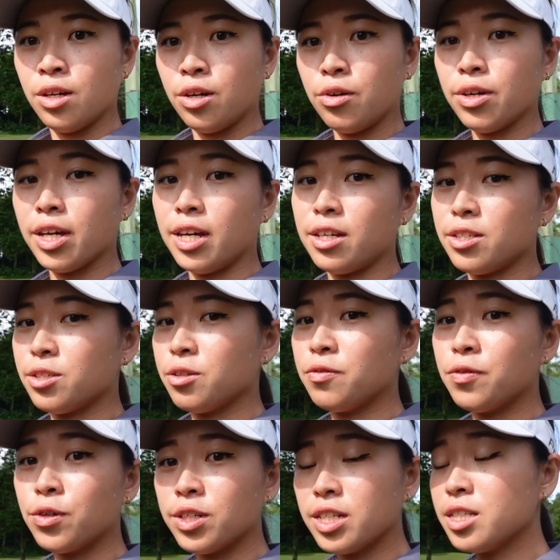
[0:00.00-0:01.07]
Okay, so
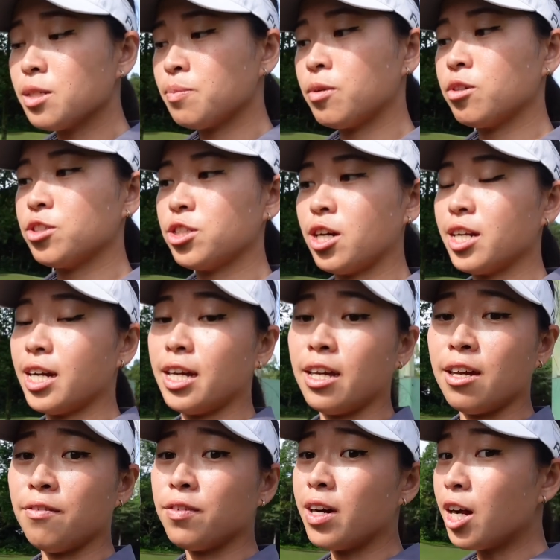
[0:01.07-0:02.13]
for this approach shot, I
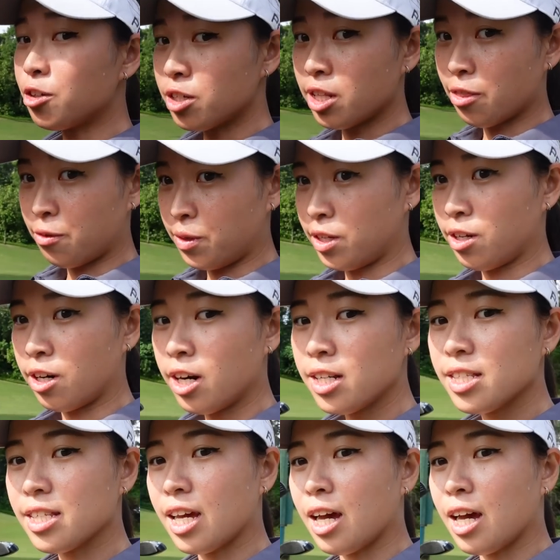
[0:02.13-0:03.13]
have 103 yards.